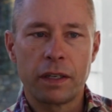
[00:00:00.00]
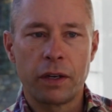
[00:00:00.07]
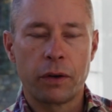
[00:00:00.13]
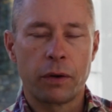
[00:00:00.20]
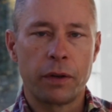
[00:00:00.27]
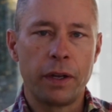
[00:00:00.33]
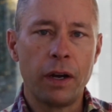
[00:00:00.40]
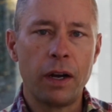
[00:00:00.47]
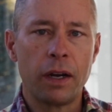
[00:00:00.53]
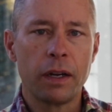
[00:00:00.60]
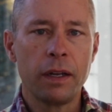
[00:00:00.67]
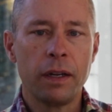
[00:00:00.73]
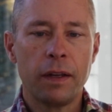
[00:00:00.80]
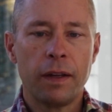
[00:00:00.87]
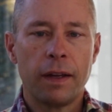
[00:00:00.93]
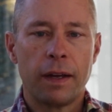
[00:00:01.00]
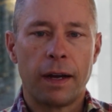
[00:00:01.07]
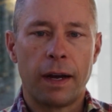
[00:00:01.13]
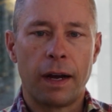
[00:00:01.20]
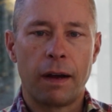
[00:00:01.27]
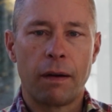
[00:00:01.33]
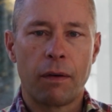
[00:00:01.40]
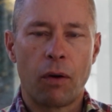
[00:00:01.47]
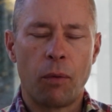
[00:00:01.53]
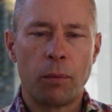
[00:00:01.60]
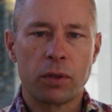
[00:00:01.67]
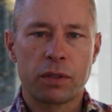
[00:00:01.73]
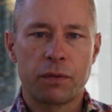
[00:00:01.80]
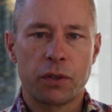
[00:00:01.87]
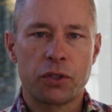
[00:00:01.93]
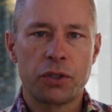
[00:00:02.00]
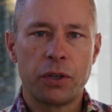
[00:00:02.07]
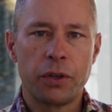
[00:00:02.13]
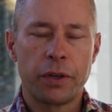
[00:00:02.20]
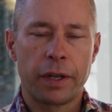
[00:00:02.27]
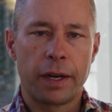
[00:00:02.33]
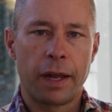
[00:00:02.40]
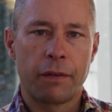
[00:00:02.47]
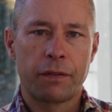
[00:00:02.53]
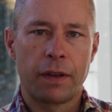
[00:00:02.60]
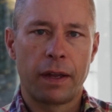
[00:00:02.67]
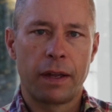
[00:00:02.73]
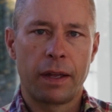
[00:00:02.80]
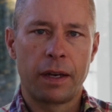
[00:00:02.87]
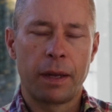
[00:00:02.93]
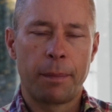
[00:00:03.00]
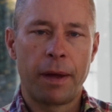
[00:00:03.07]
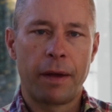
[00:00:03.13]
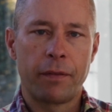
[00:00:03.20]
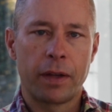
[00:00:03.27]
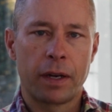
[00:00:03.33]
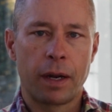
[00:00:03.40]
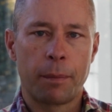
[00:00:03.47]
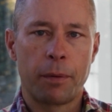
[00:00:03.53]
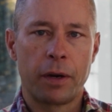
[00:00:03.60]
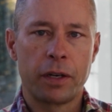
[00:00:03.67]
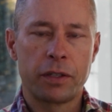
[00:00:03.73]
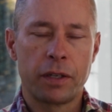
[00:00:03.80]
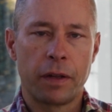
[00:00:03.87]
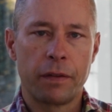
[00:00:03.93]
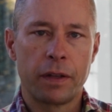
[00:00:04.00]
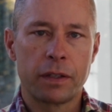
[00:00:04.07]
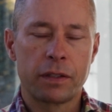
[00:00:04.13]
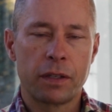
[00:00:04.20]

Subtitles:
and you're young, almost for sure you're going to have to end up having an operation on this.